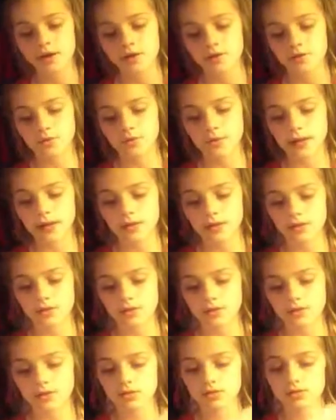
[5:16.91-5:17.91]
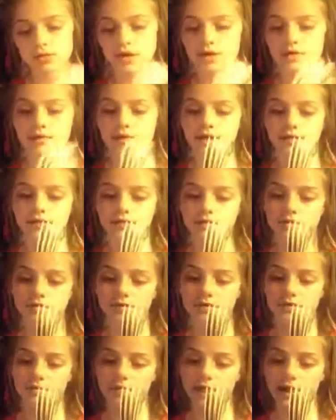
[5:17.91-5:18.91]
The white cloth coverings
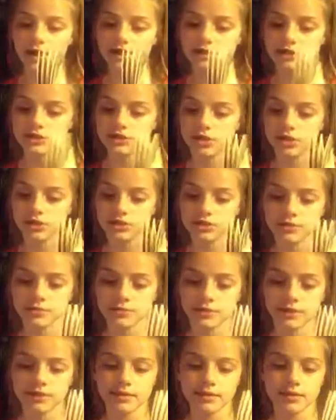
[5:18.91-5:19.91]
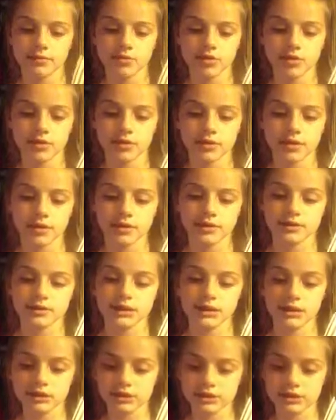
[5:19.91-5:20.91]
over the wagons also made them look like
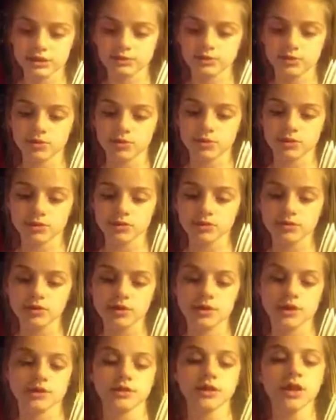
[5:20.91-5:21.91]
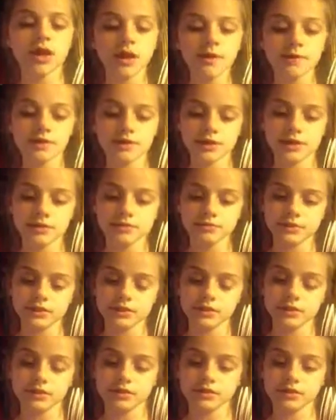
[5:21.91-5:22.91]
sailing ships or schooners. For this
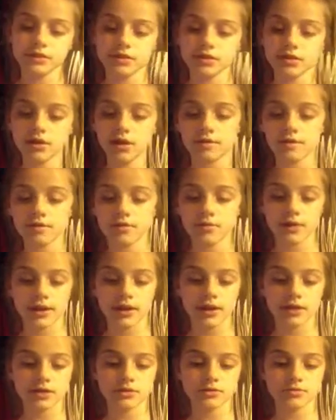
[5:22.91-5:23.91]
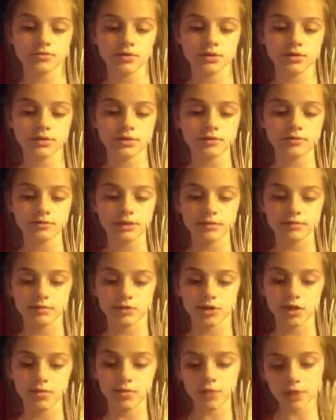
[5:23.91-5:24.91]
reason, covered wagons were sometimes
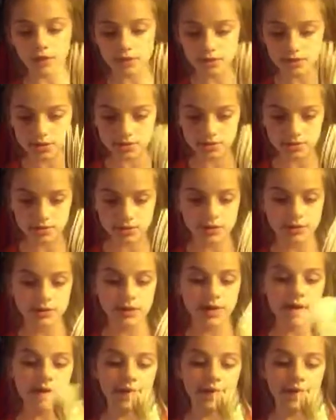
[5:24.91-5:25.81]
called prairie schooners.